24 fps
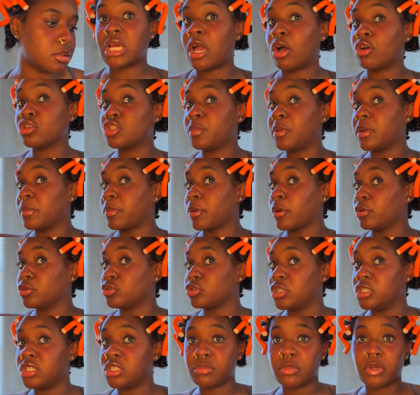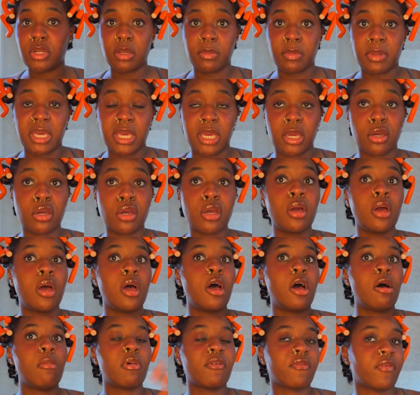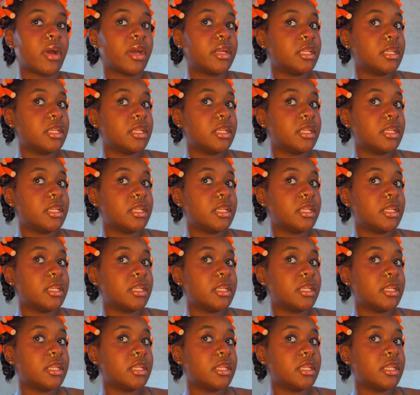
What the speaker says: I also put a protein treatment in my hair before